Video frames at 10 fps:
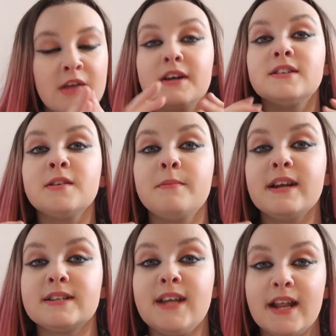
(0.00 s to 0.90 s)
That doesn't
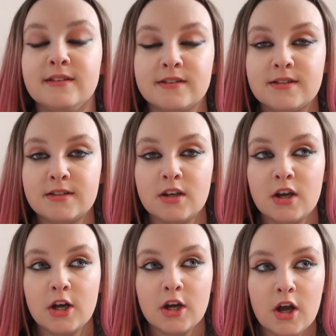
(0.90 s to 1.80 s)
make sense.
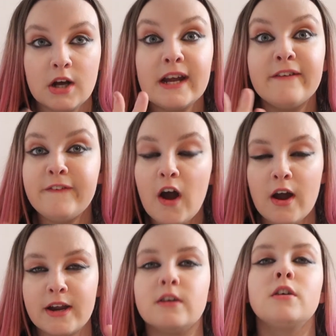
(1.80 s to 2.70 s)
Okay,
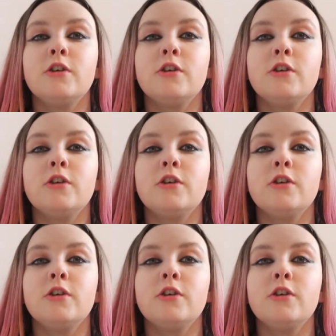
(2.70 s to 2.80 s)
fine,